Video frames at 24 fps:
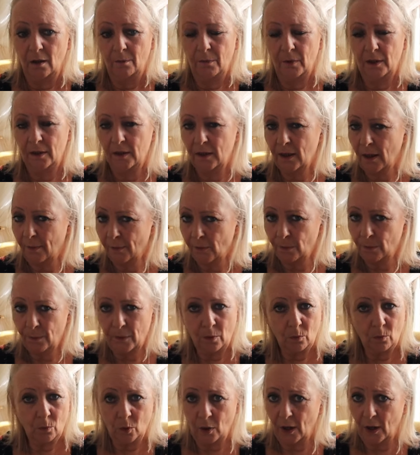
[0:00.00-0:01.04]
But some,
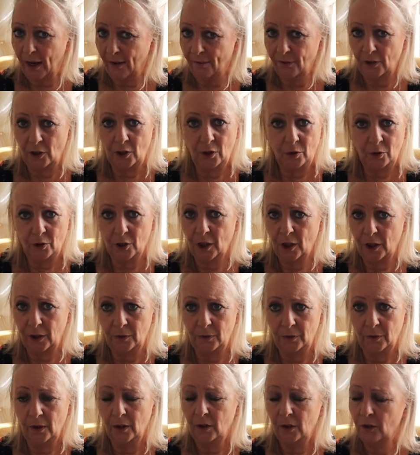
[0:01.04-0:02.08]
but whatever you
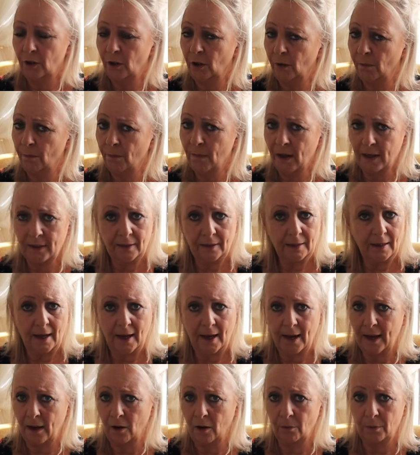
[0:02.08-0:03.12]
do, you must
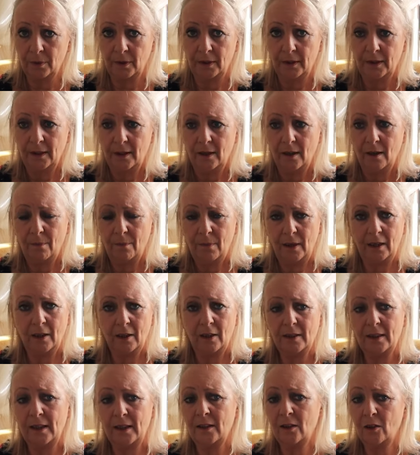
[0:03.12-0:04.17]
get help
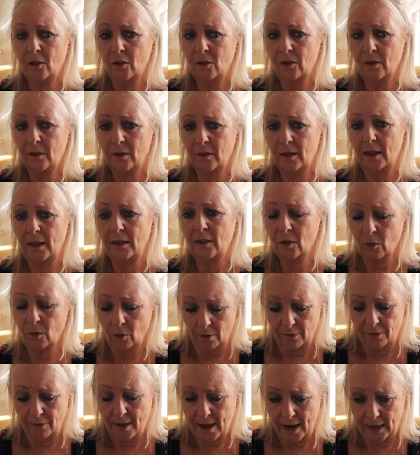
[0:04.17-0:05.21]
because it's this
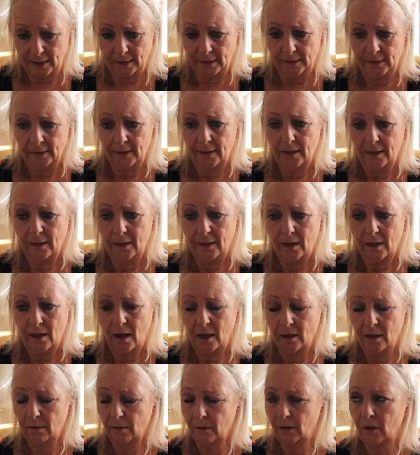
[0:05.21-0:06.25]
sort of thing.
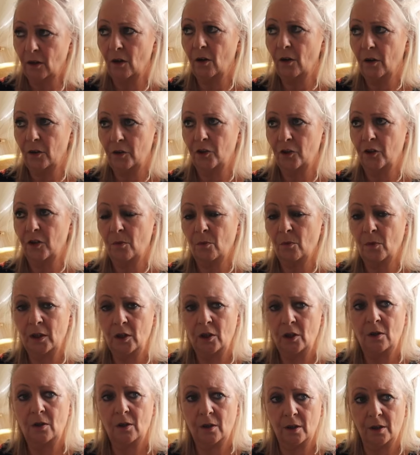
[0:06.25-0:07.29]
And gosh,
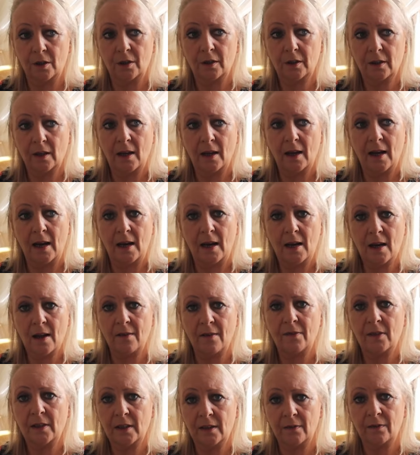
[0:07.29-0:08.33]
when you look at
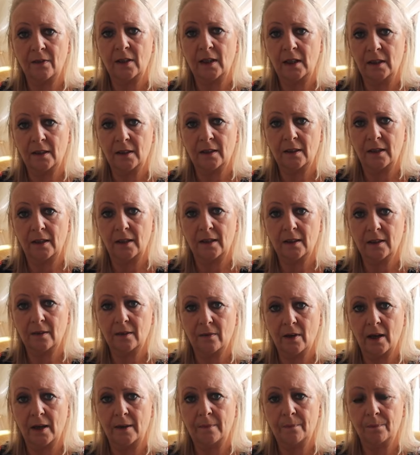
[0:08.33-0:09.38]
11 different incidents,
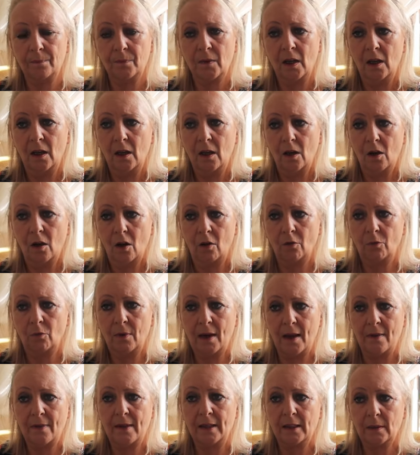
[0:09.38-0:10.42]
right, of
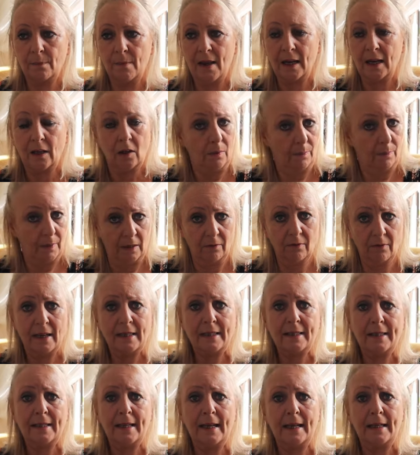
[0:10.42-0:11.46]
where this man could have been
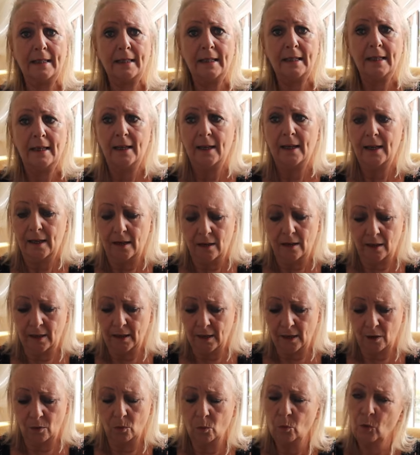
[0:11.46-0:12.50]
arrested, you
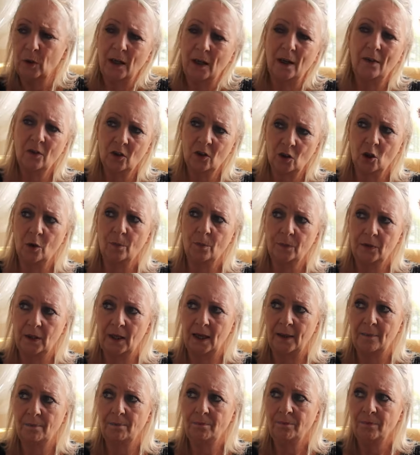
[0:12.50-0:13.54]
know, would it have stopped
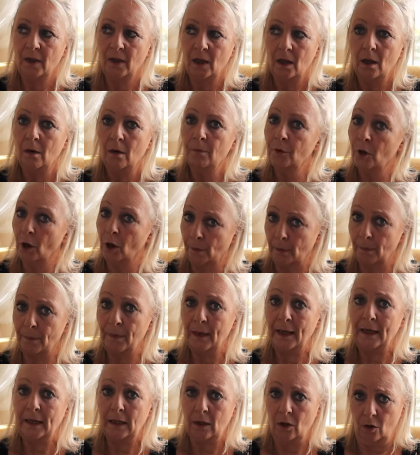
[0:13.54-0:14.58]
him?
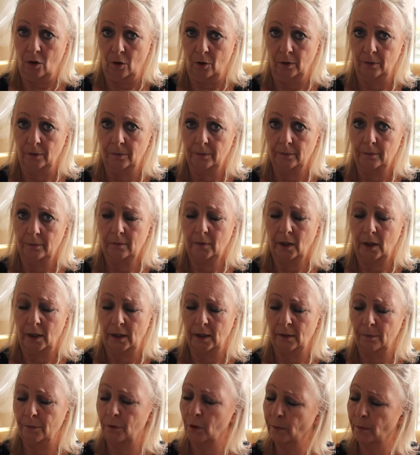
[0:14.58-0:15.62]
Probably not,
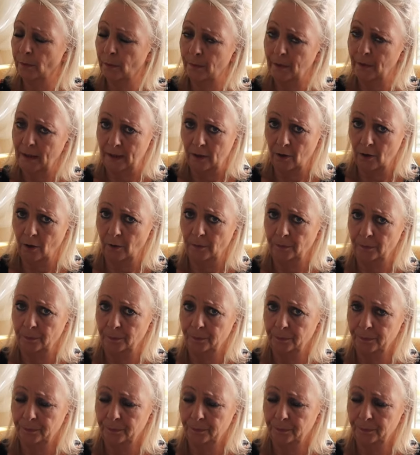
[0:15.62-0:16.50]
right? Probably not.